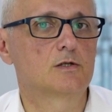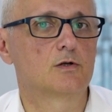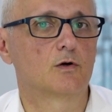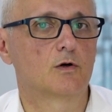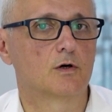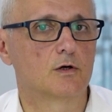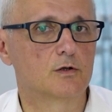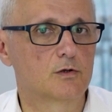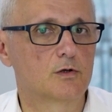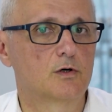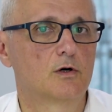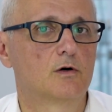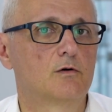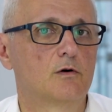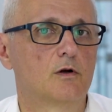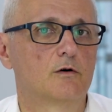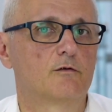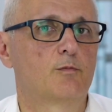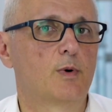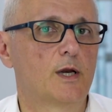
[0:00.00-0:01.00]
the
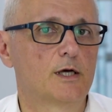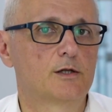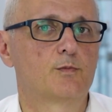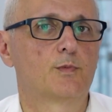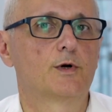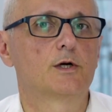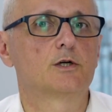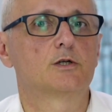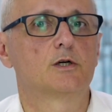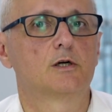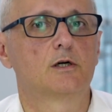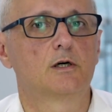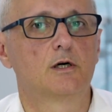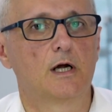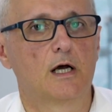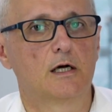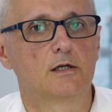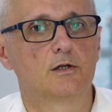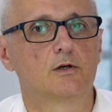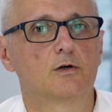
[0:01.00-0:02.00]
control of blood pressure
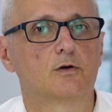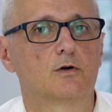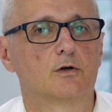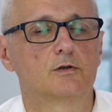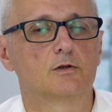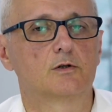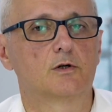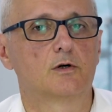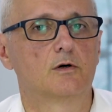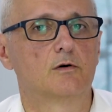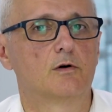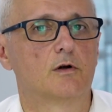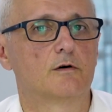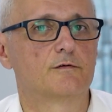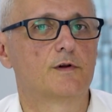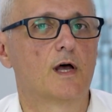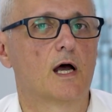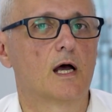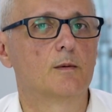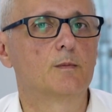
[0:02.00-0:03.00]
and the control
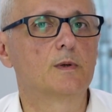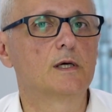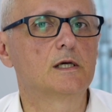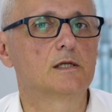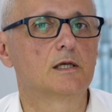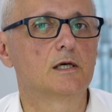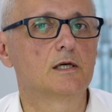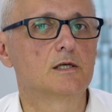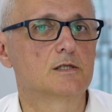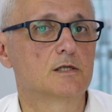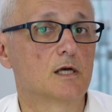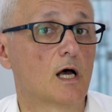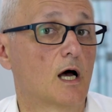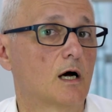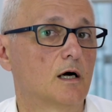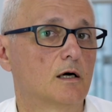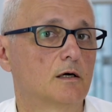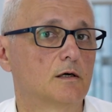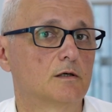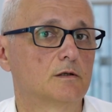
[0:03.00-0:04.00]
of diabetes
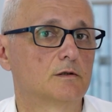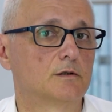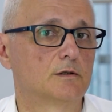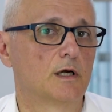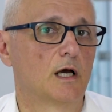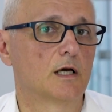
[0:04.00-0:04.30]
are